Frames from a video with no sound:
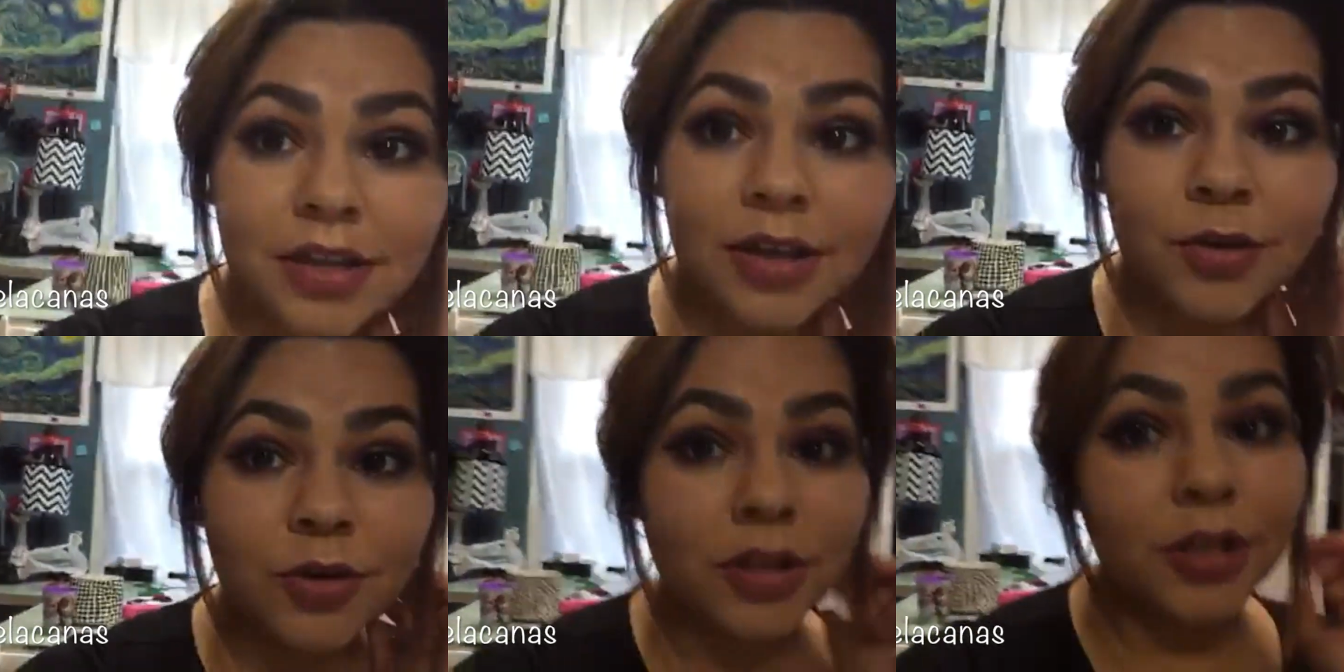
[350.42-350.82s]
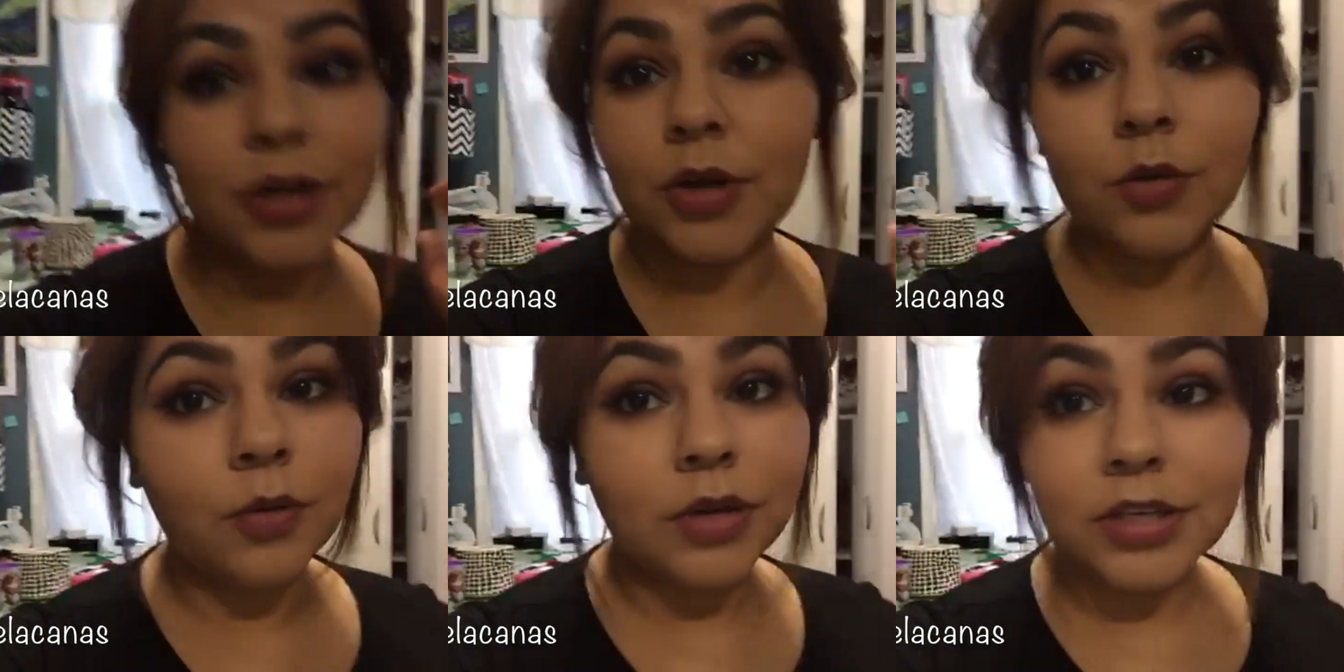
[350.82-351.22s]
I really
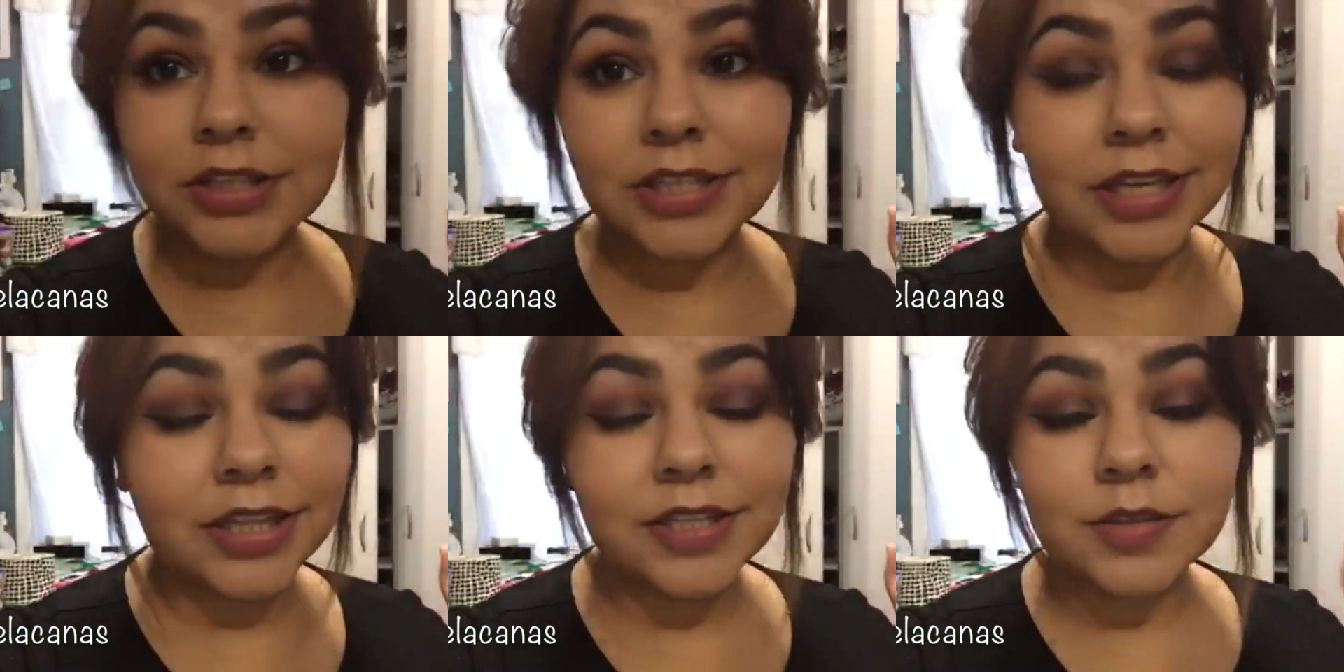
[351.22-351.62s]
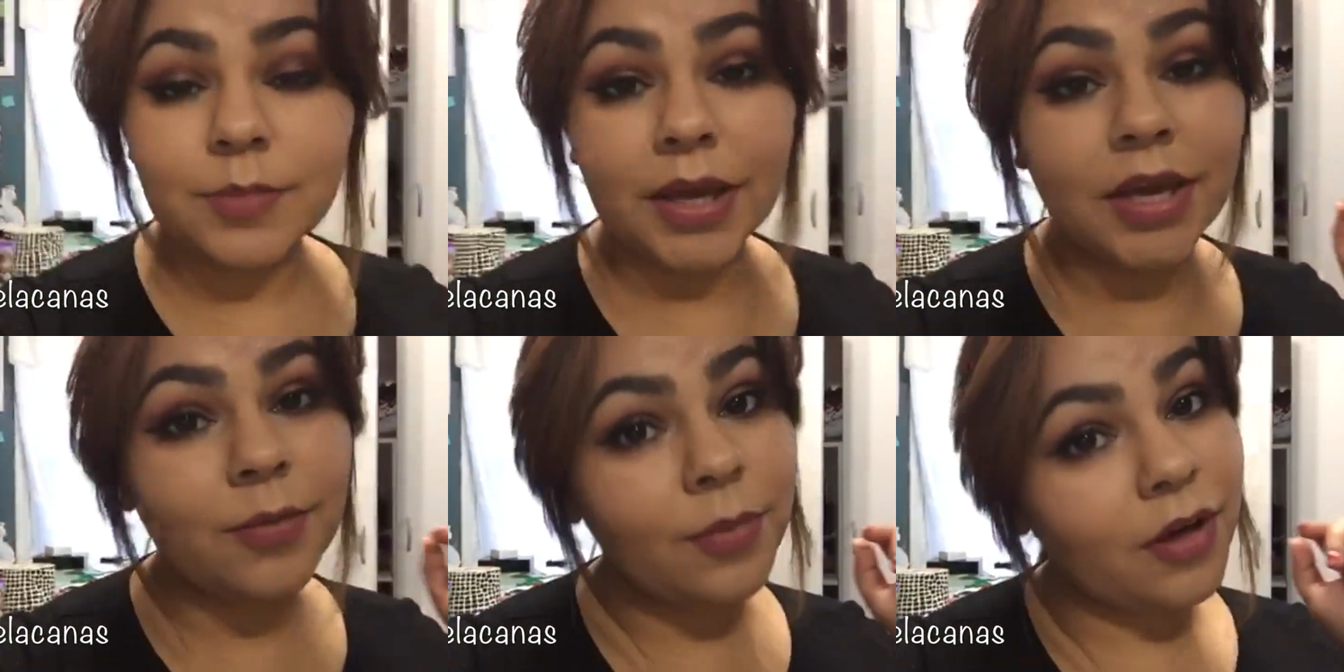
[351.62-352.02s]
don't want to take this
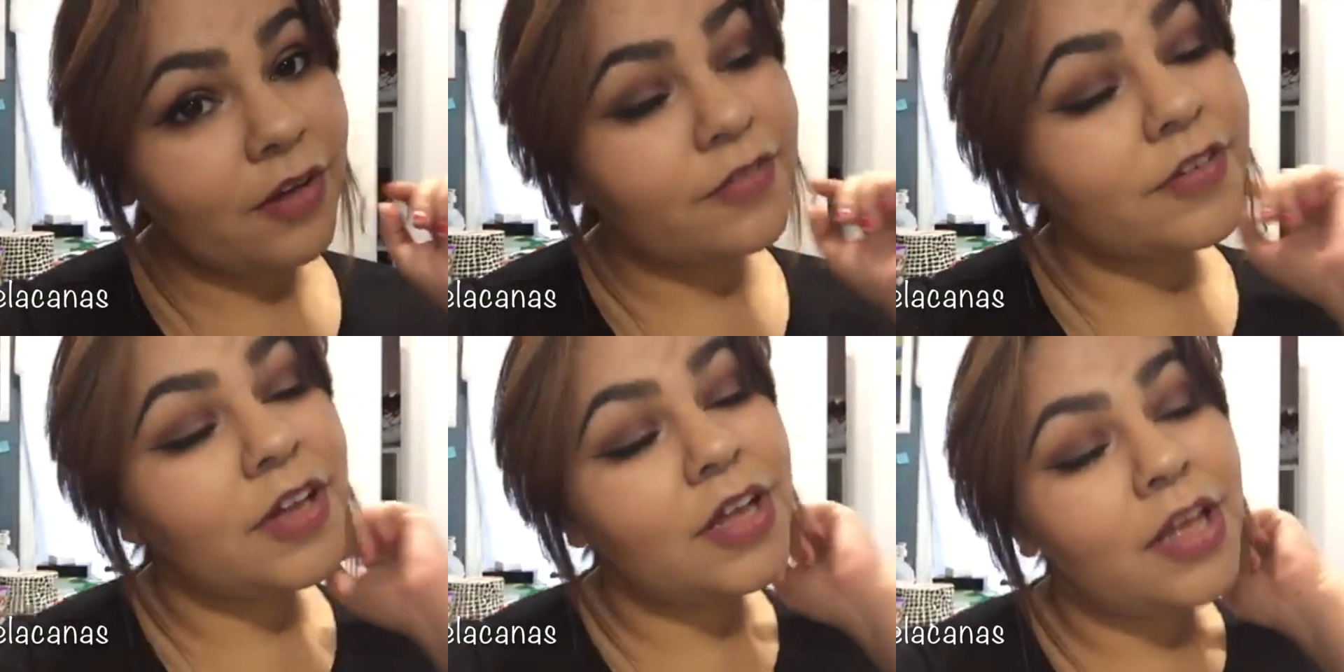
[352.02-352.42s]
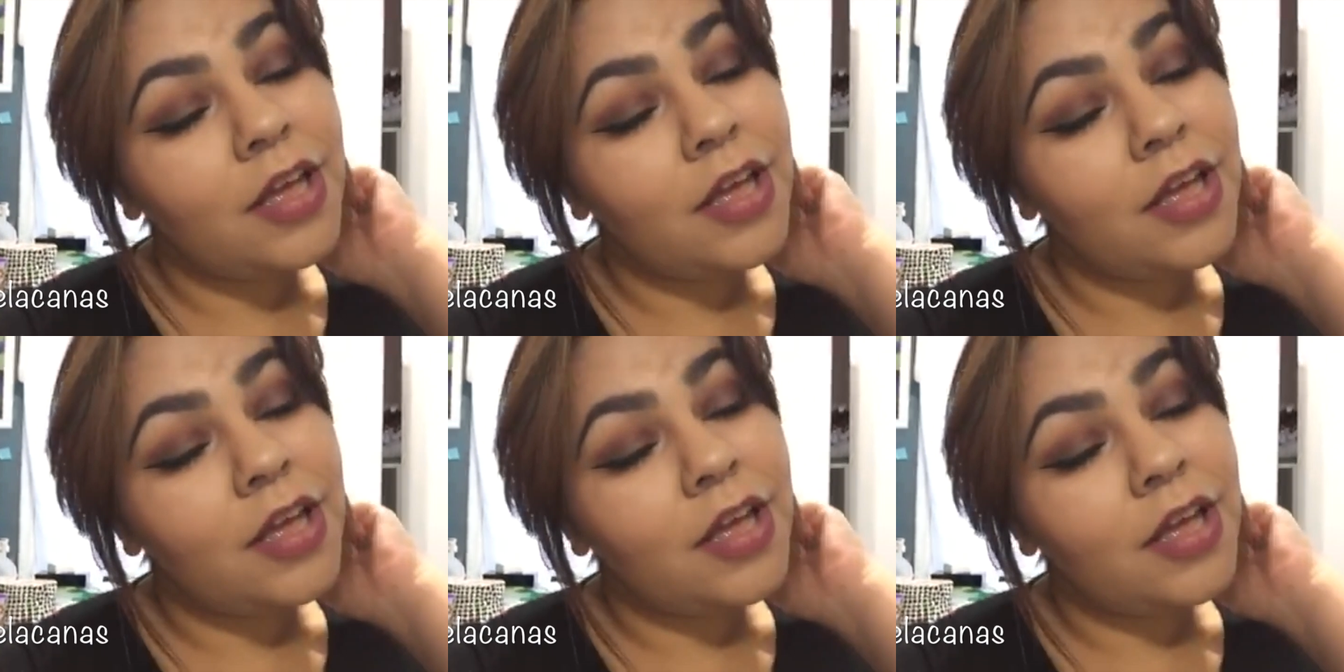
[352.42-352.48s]
makeup off.